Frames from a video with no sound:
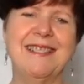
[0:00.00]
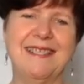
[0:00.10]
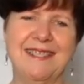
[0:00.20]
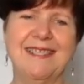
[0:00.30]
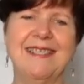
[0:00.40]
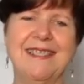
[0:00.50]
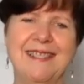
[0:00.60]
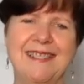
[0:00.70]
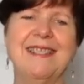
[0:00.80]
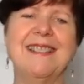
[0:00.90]

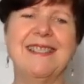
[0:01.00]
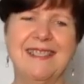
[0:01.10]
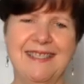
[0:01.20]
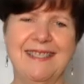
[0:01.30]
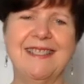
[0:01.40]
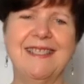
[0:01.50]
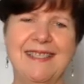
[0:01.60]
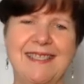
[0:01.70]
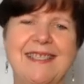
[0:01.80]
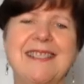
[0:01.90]

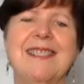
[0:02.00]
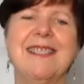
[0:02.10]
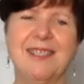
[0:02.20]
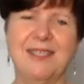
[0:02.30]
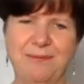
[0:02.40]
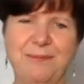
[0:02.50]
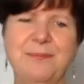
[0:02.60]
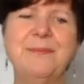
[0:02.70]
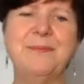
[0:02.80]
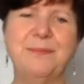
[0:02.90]

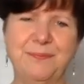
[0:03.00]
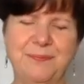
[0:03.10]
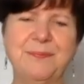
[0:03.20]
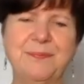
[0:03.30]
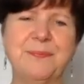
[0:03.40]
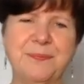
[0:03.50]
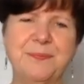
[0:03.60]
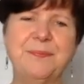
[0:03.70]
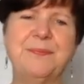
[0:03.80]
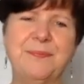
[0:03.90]

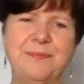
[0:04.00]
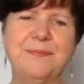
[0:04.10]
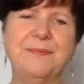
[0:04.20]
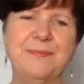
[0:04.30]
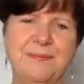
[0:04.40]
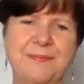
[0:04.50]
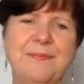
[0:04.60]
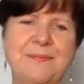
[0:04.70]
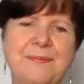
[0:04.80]
(silent)